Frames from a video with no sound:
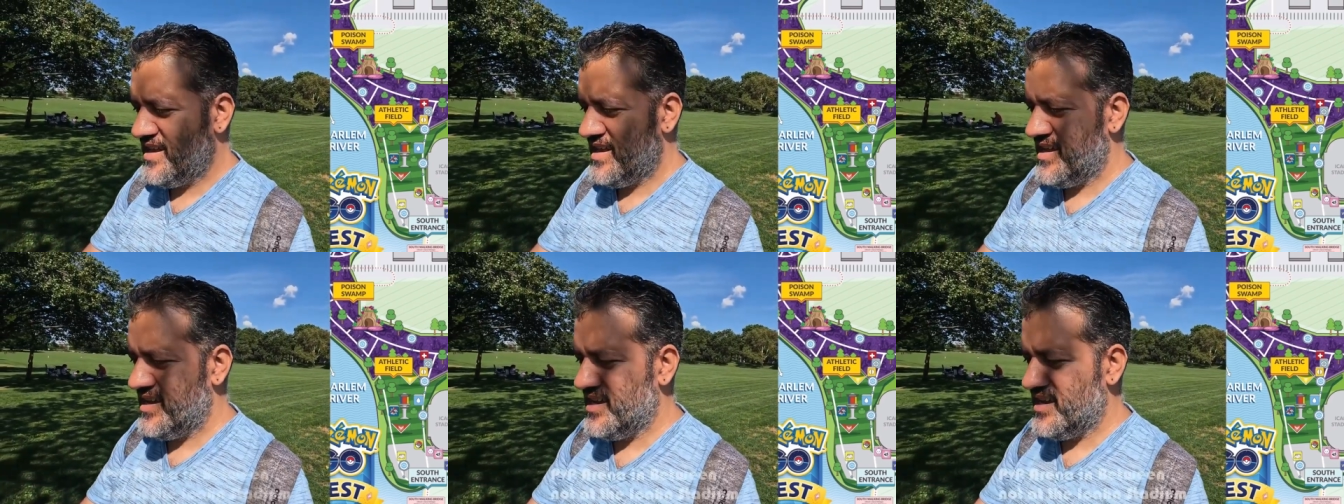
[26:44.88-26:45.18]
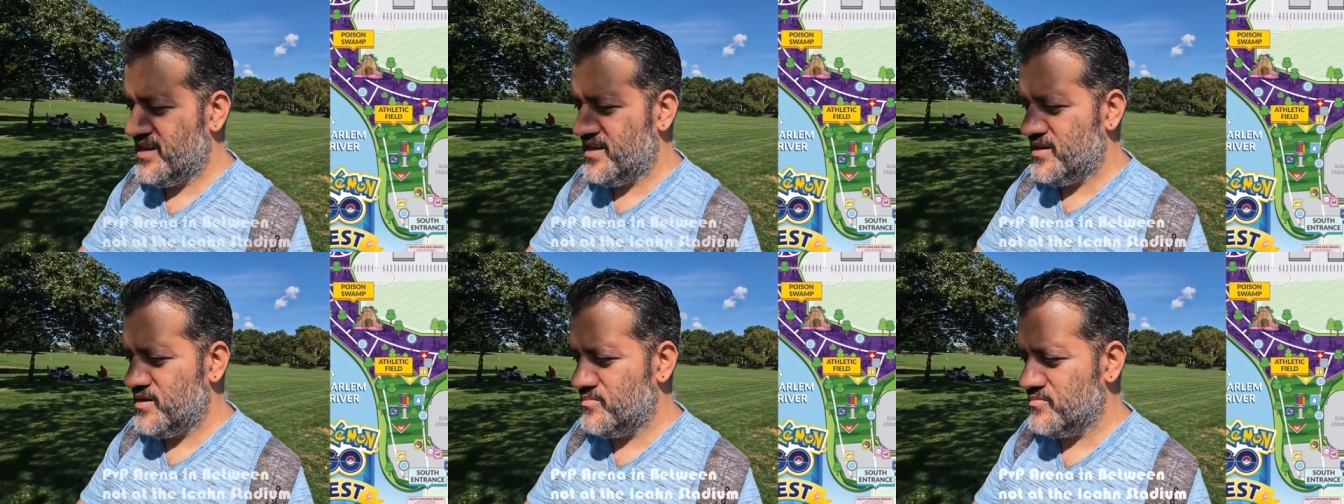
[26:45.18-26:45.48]
And
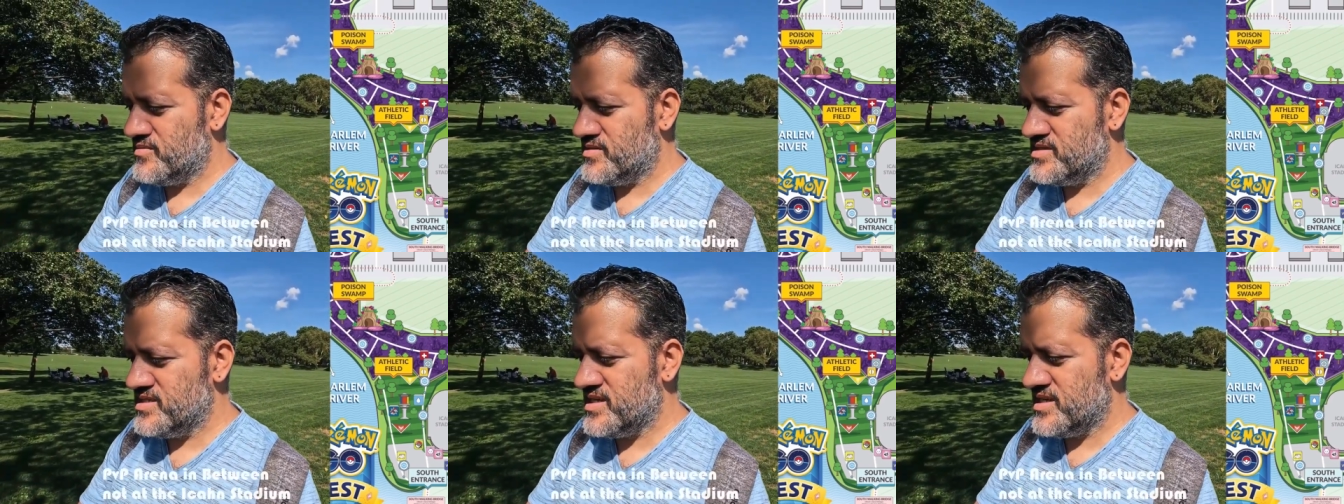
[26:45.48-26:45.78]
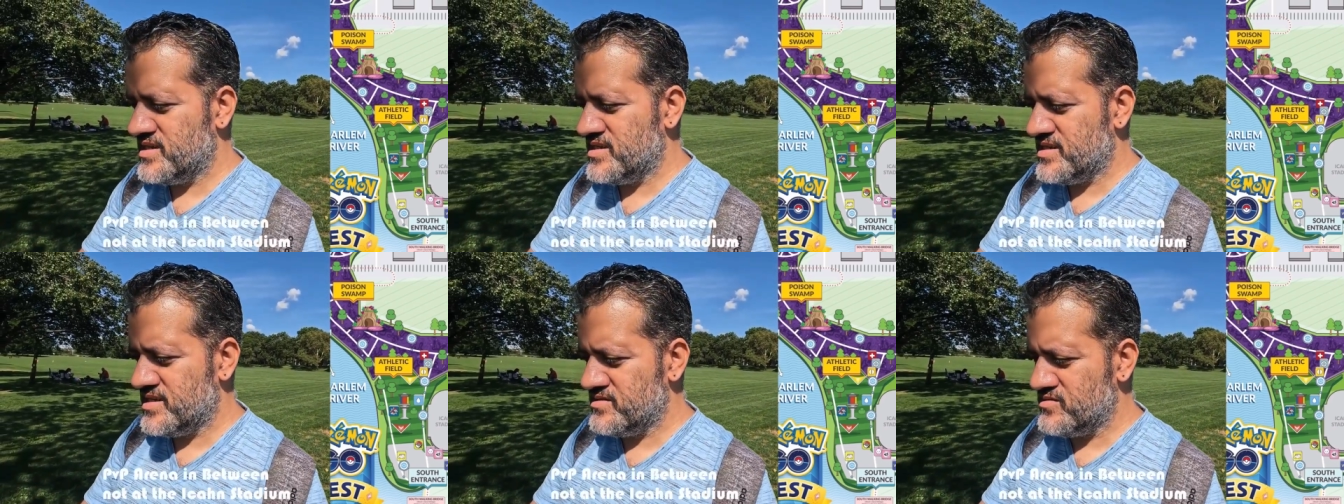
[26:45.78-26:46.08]
um,
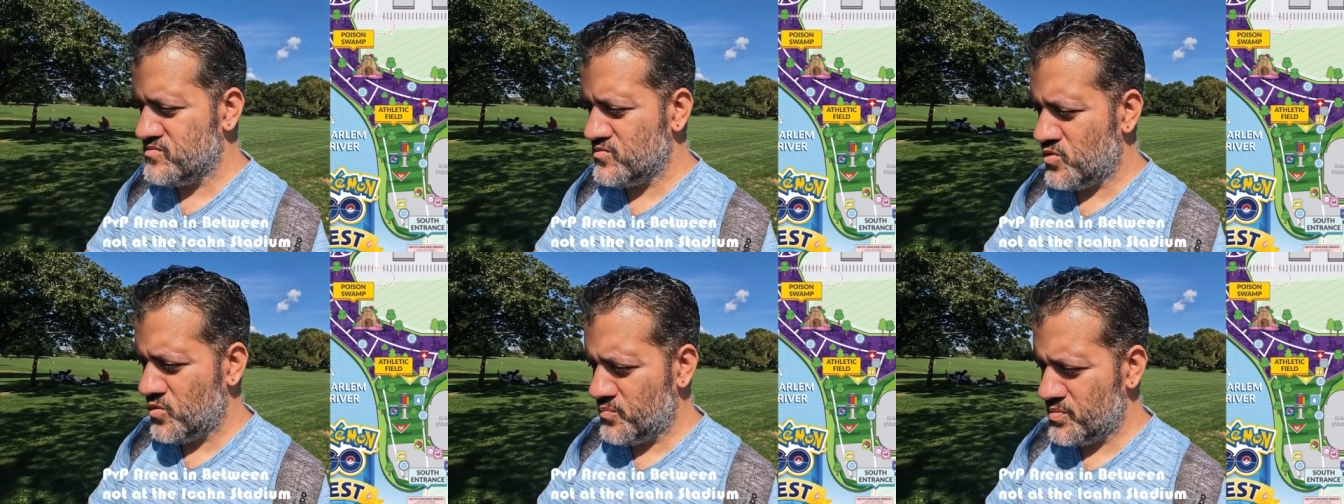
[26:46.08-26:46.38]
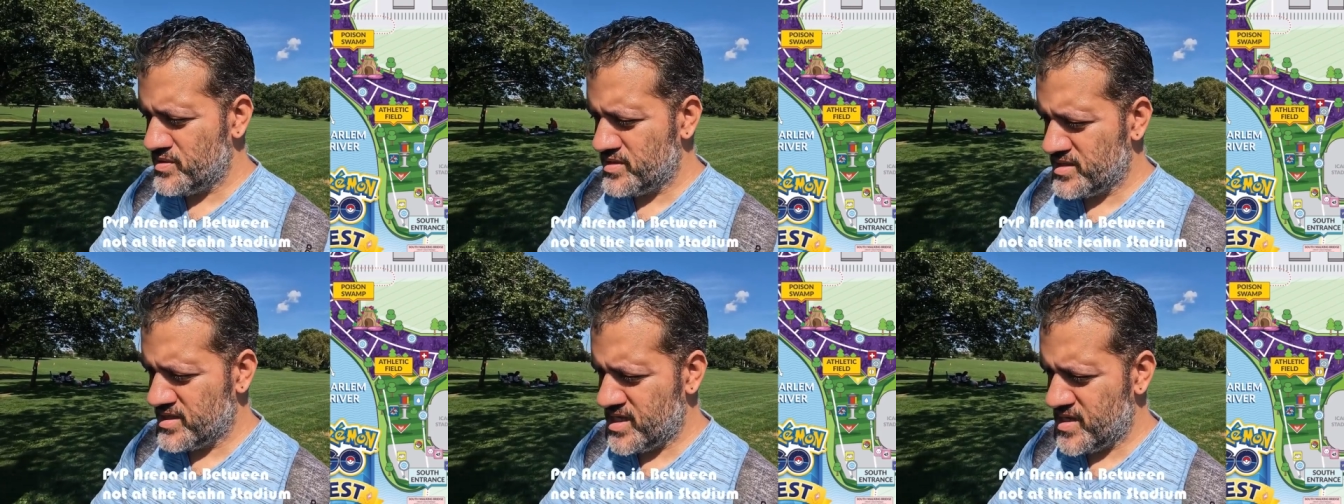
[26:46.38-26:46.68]
yeah, as you
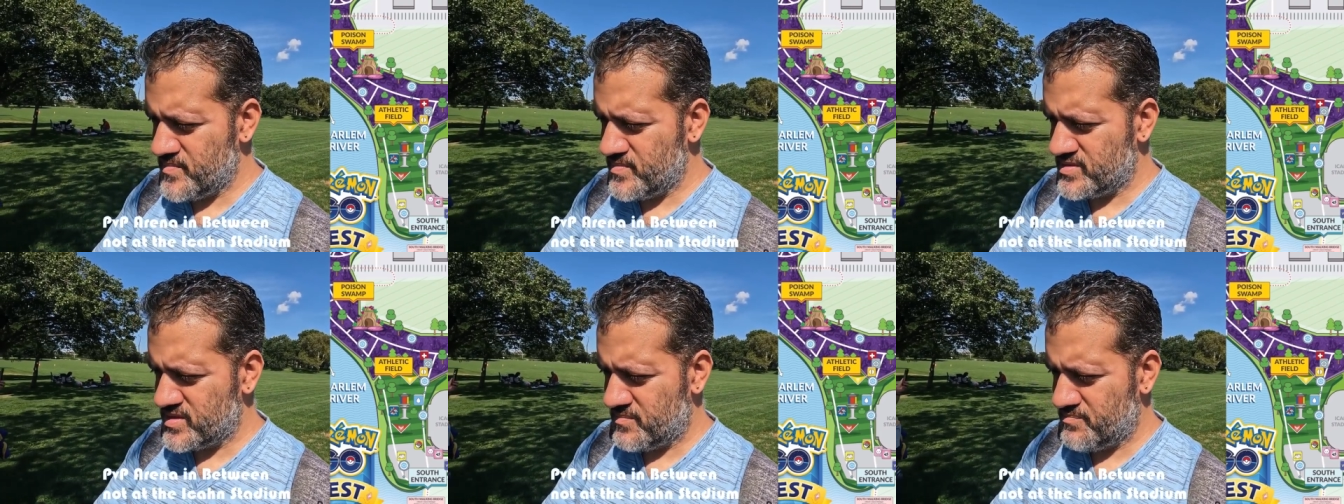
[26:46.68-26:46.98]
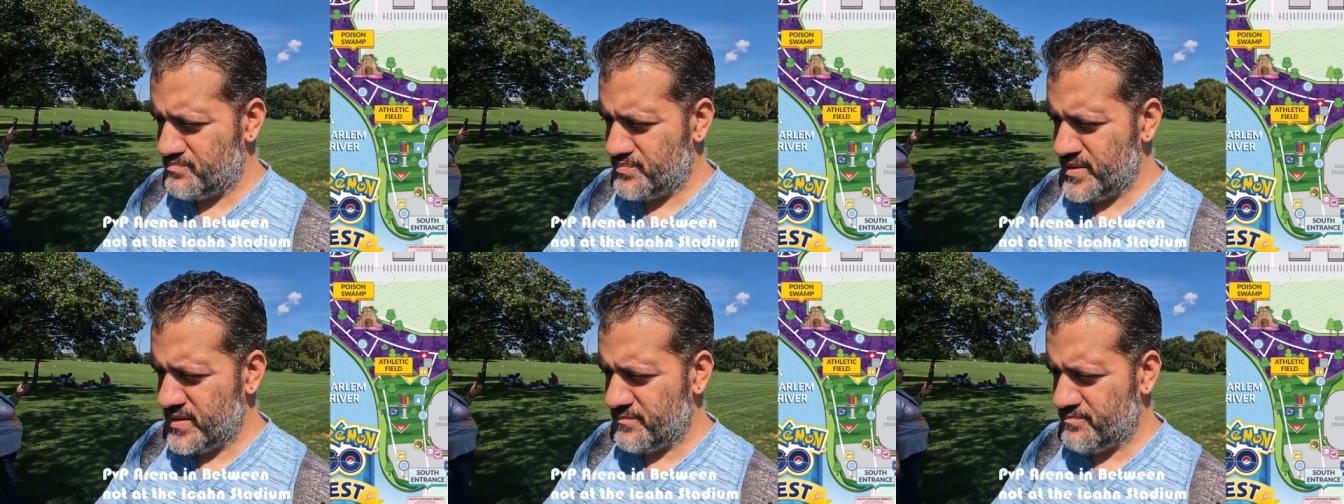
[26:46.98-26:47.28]
open the game, it's a
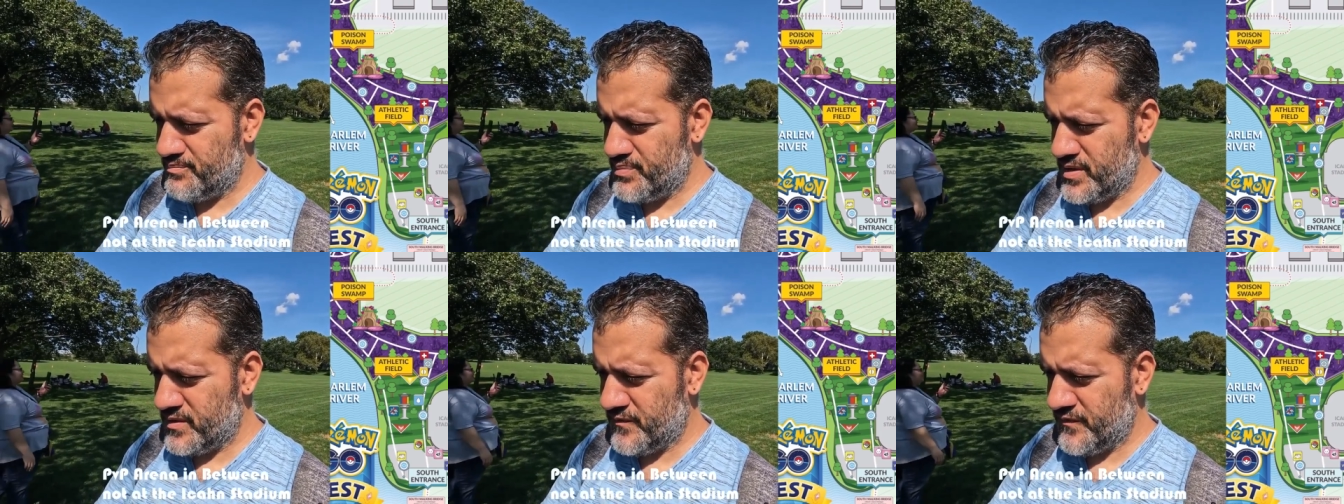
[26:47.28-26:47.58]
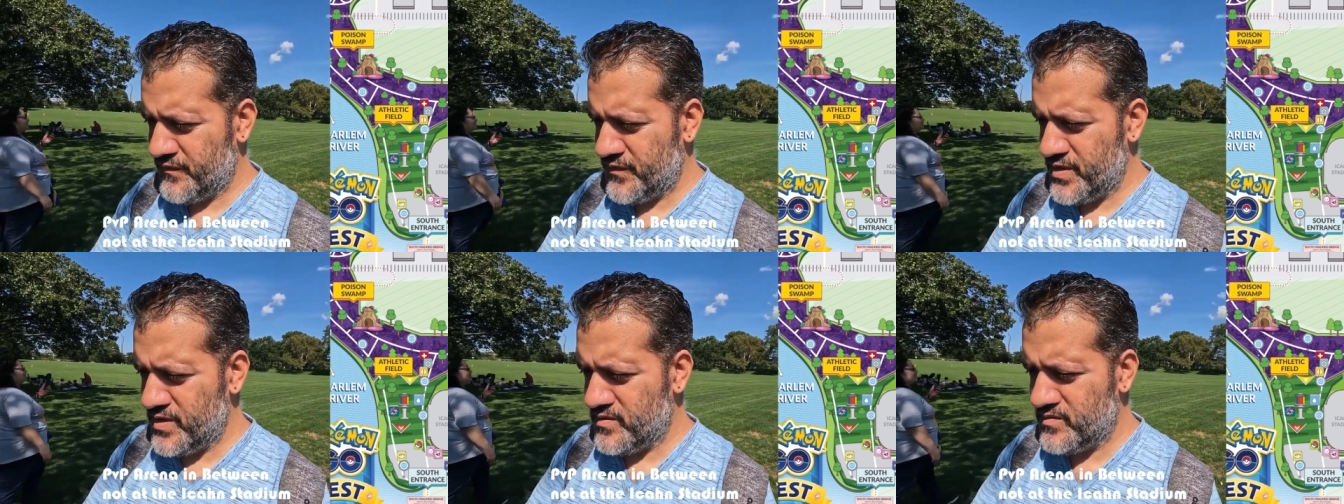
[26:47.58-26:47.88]
big, big
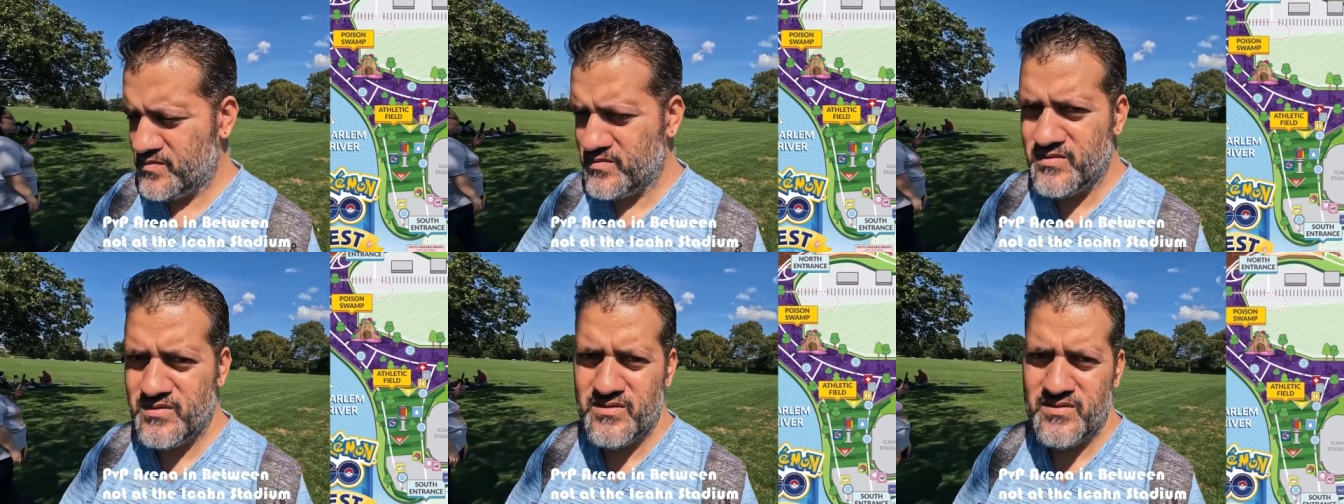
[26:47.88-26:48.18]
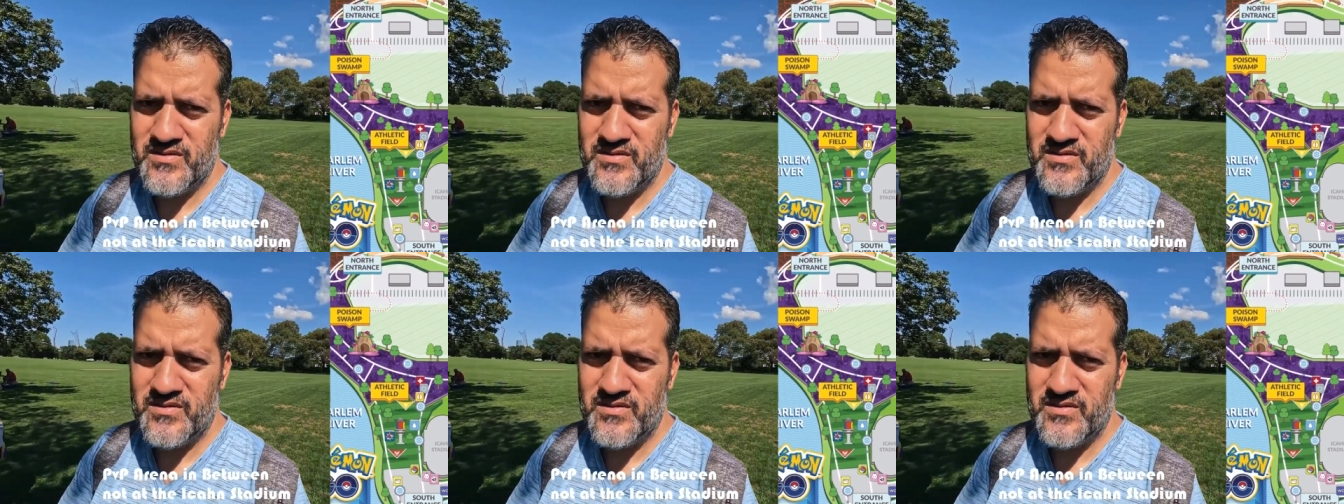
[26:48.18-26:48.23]
field.